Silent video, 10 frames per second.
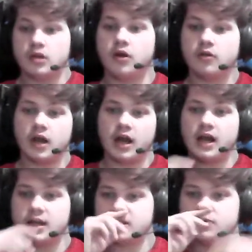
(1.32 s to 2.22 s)
Yo
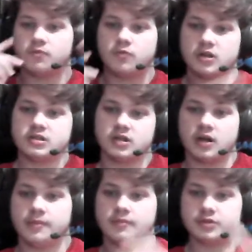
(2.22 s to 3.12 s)
guys, what's
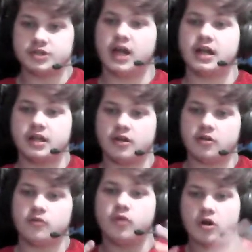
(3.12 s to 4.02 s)
up? Jack
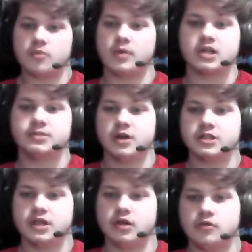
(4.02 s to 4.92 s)
here. Welcome back to my
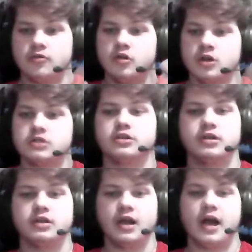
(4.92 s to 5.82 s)
channel. So
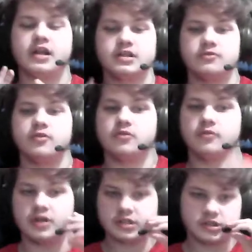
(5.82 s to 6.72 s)
today I just want to
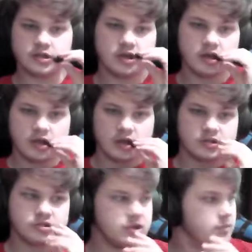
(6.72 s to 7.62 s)
wish
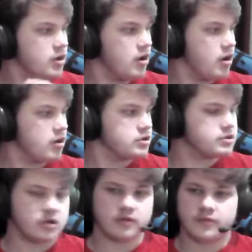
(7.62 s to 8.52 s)

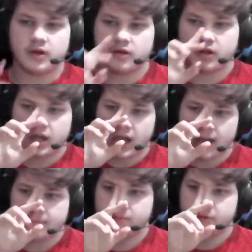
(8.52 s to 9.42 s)
Jimmyhogs a very
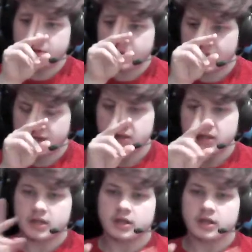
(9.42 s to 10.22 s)
happy birthday.